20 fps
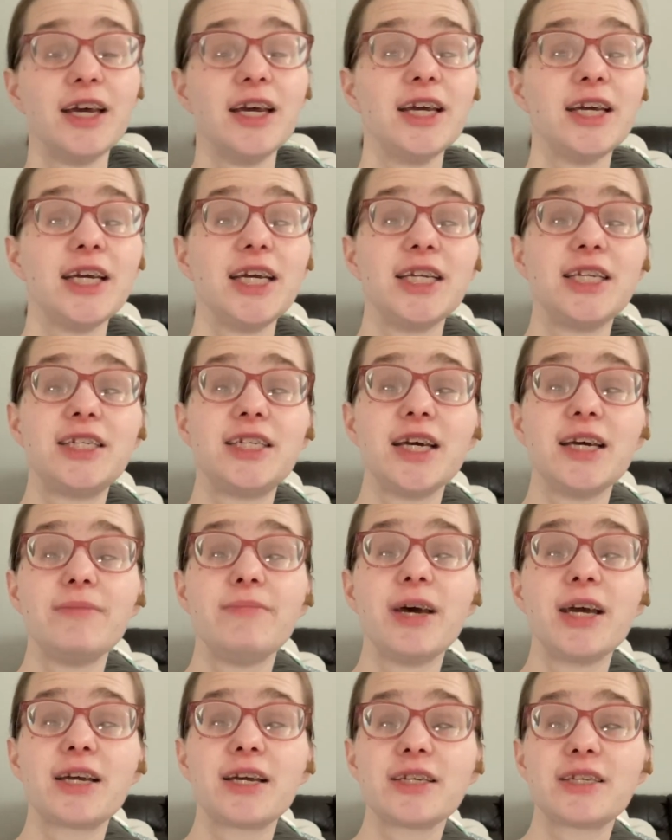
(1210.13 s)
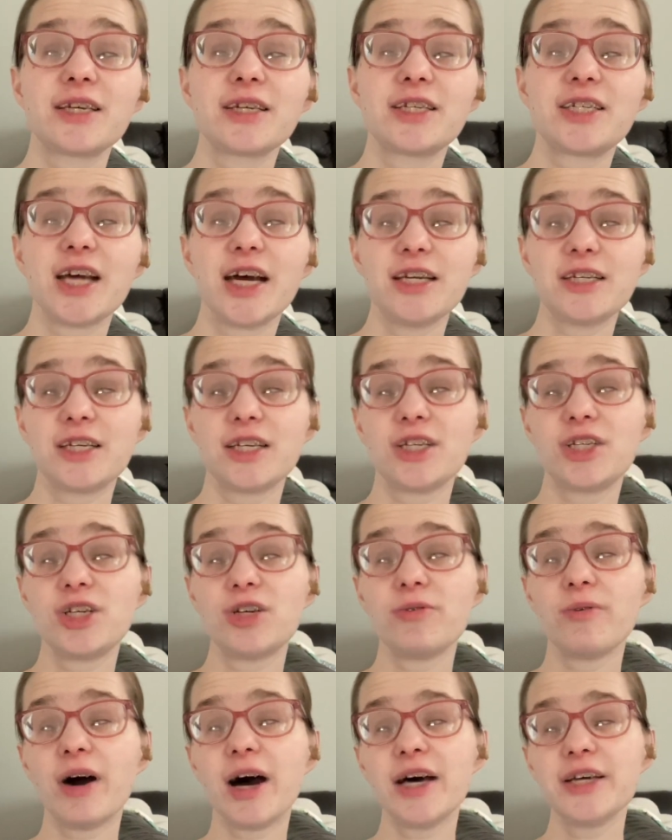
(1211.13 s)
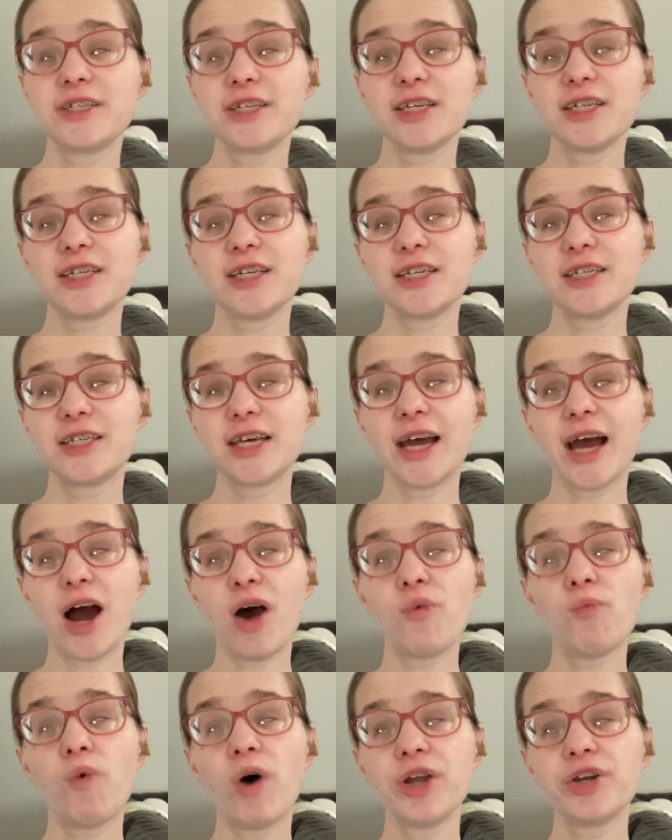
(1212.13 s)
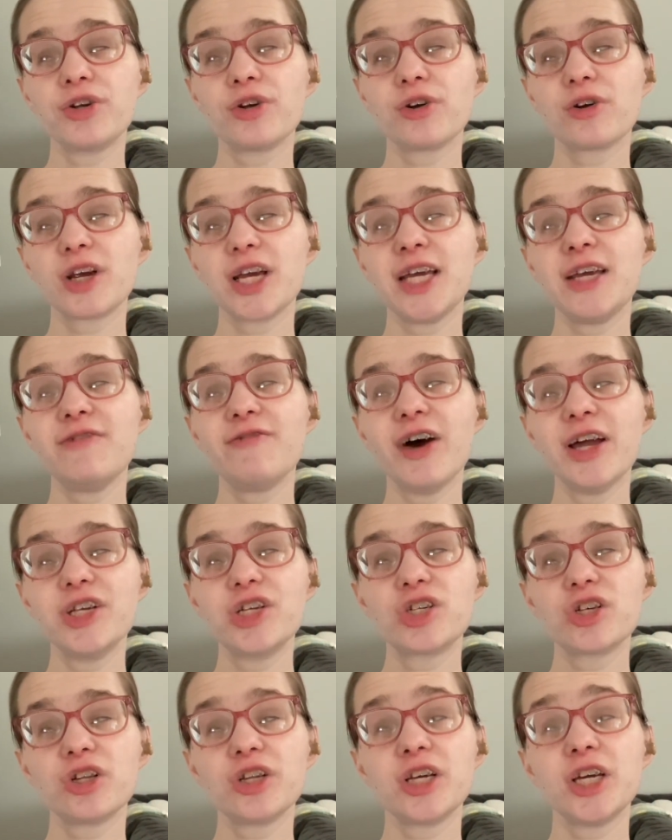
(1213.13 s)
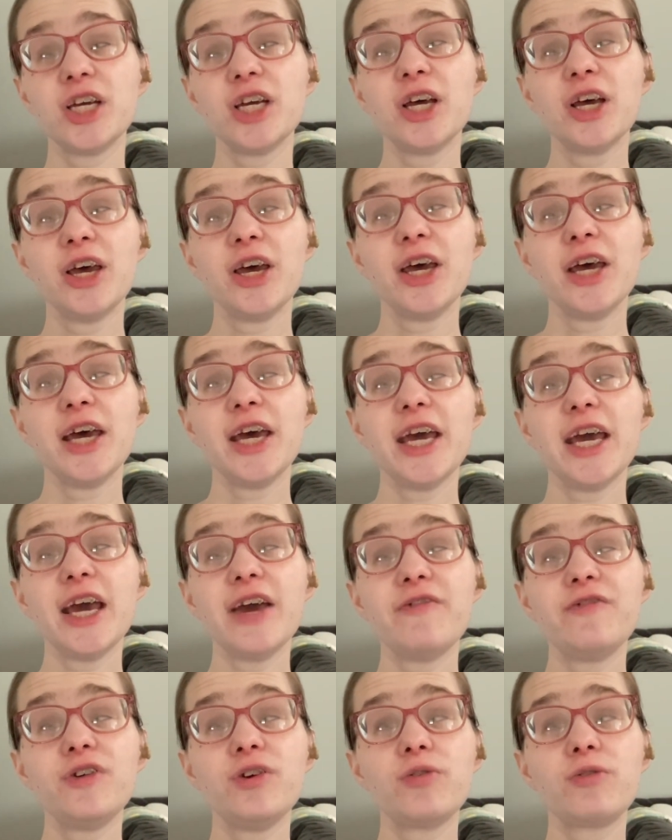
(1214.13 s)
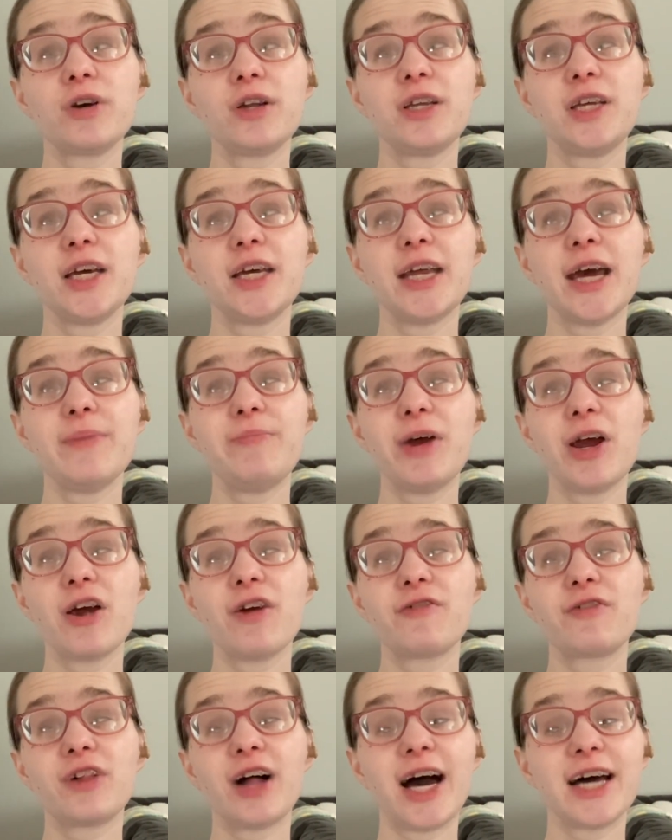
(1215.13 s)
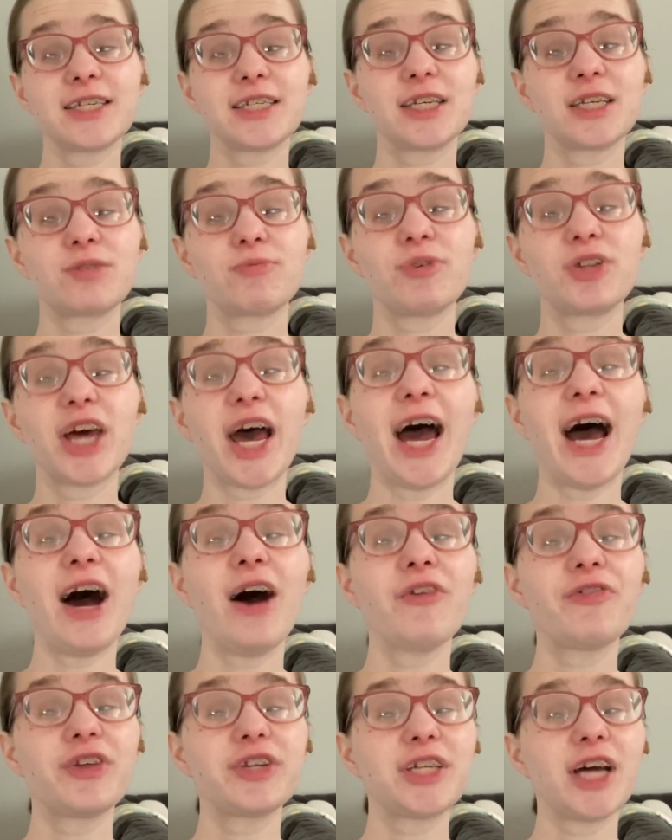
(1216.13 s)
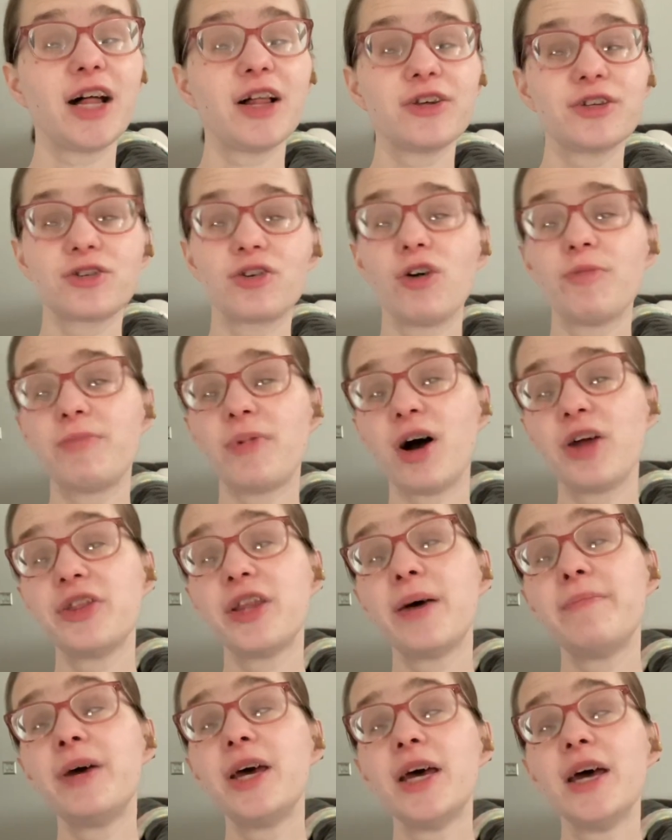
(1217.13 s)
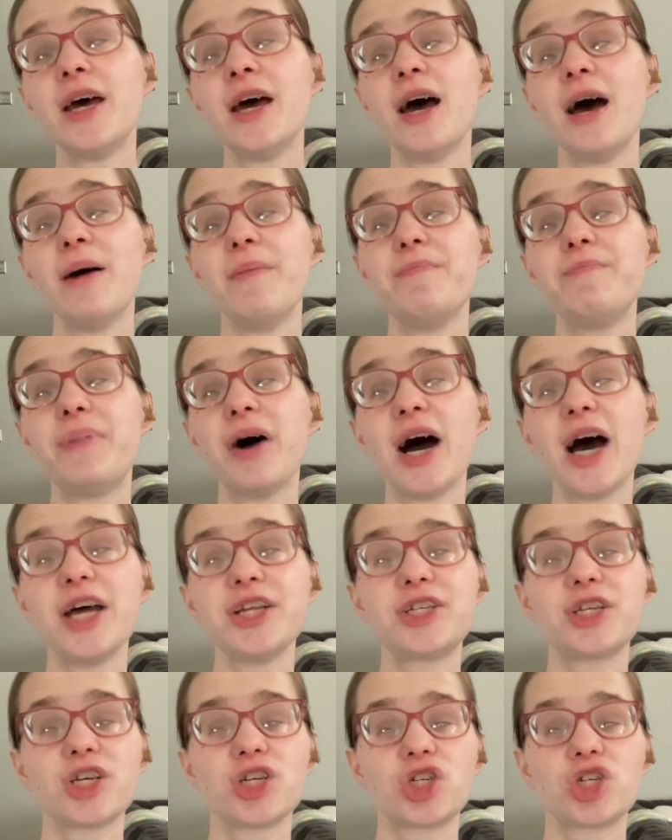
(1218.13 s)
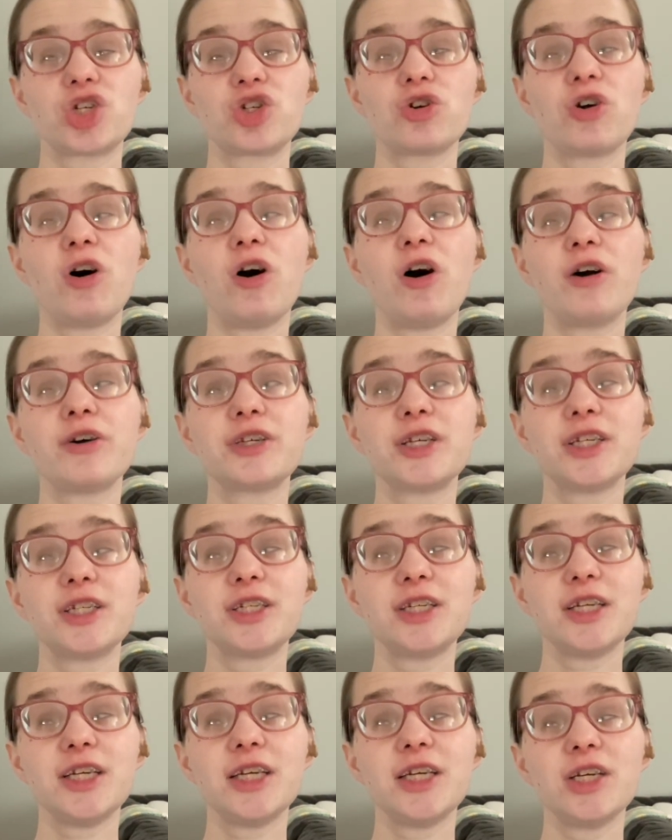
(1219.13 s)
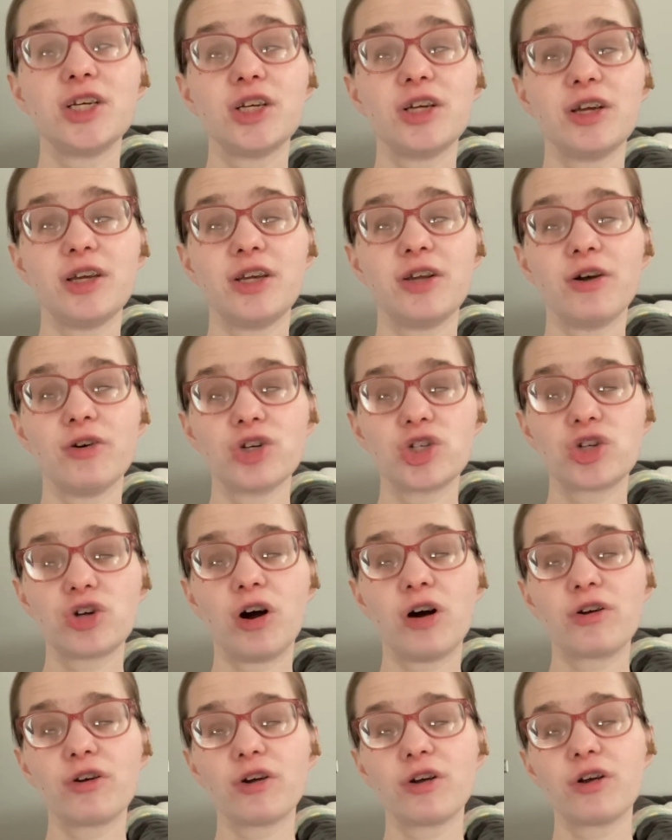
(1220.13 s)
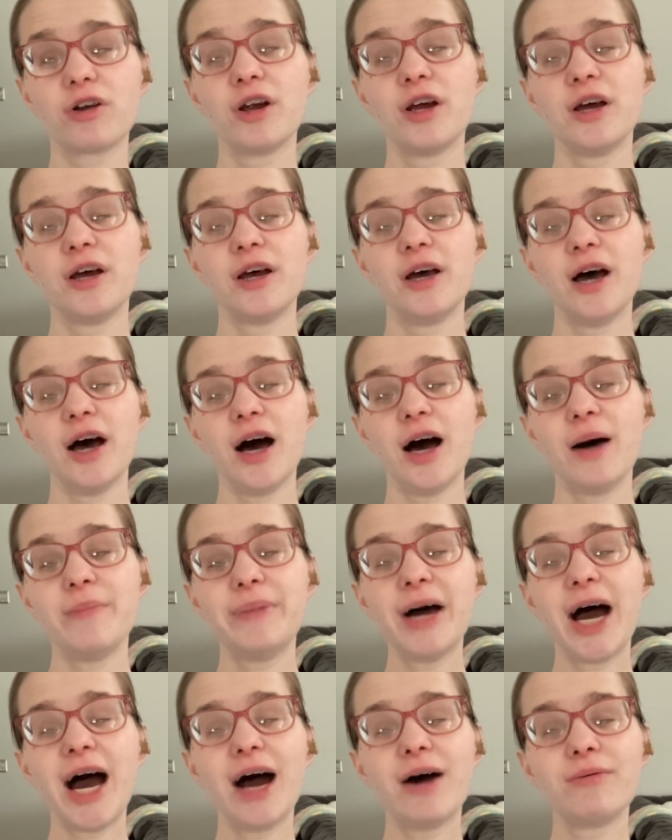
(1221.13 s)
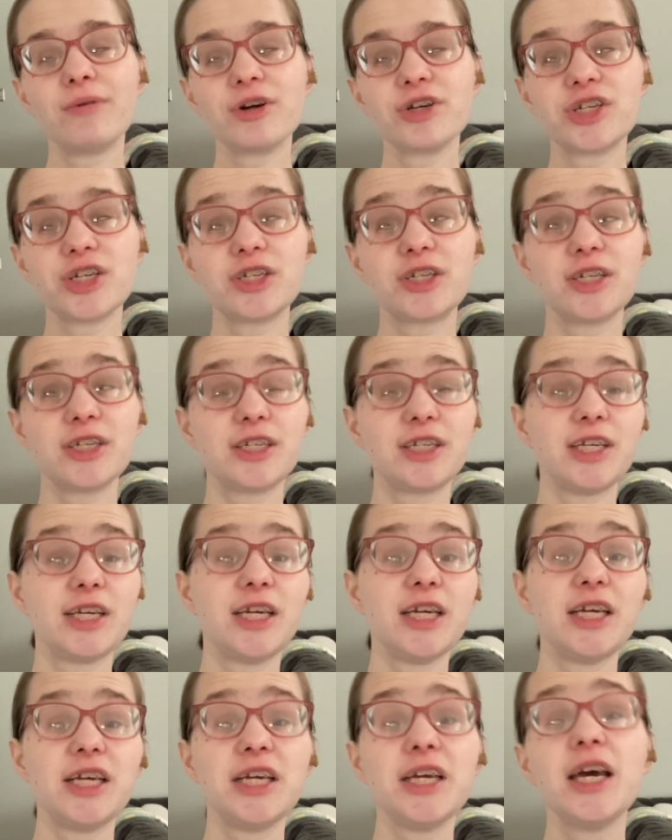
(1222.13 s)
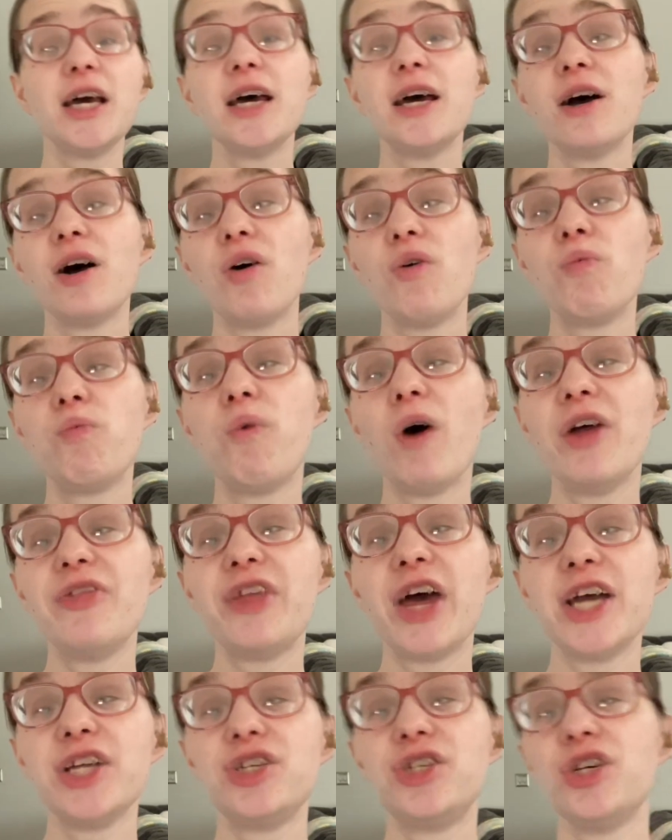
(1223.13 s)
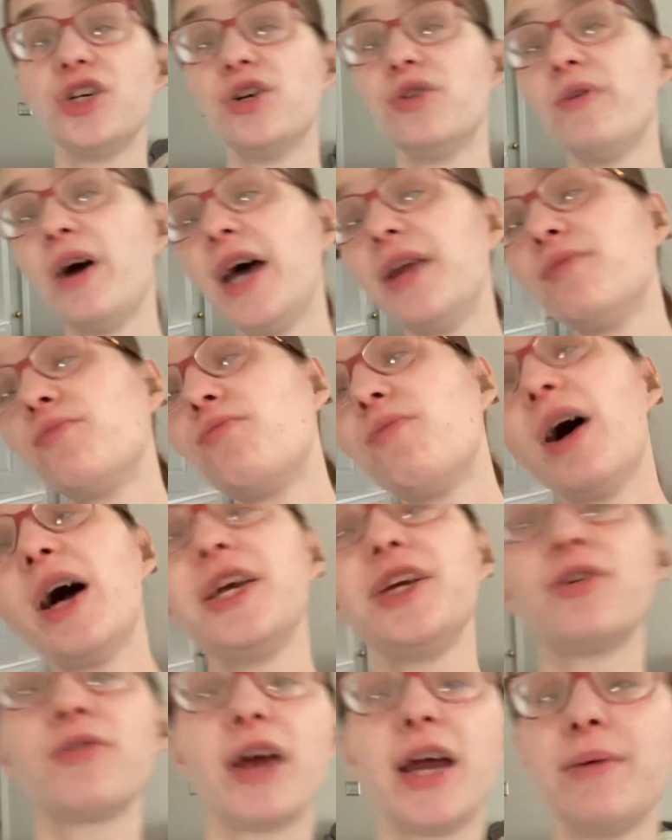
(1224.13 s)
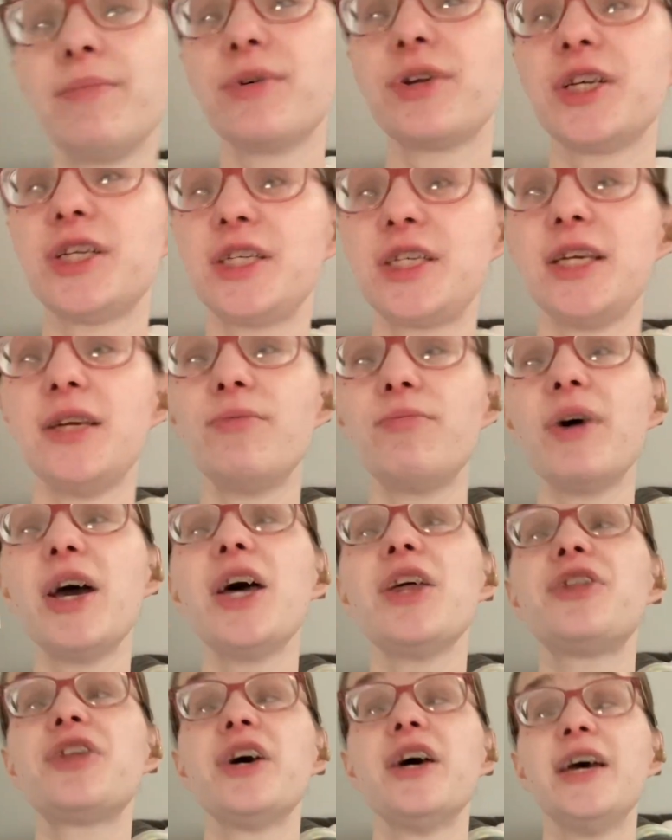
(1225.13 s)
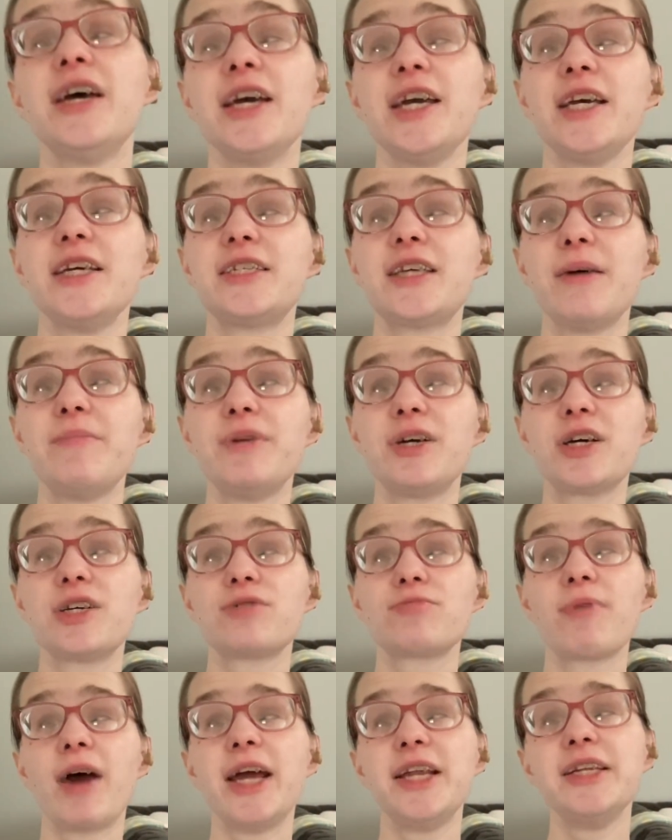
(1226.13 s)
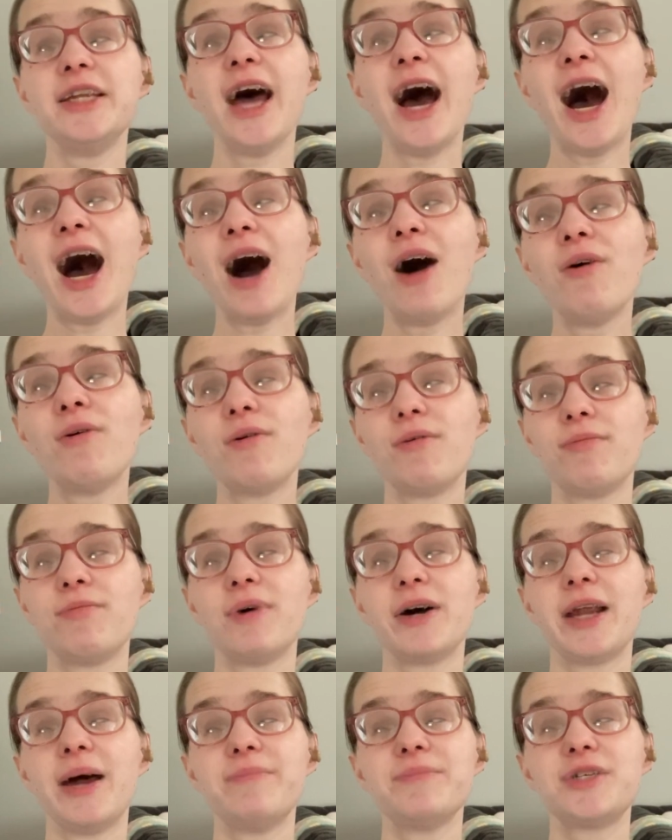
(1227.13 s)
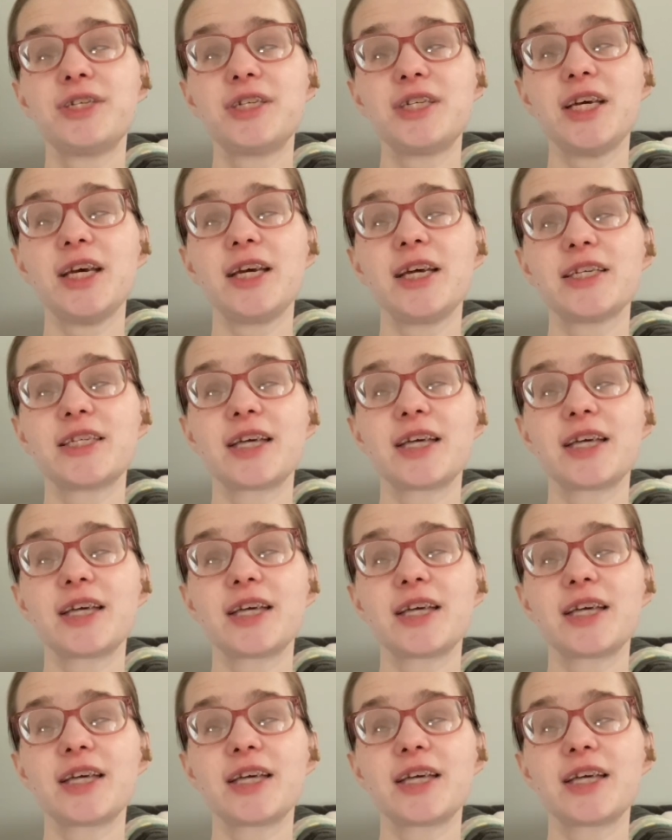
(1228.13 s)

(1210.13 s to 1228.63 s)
He did make a suggestion to us. He did say, I wonder eventually if you could get a pair of glasses without the telescope on them, but strong to see, stronger power, just to see what they do and what you're able to see with. He said, because right now what I'm seeing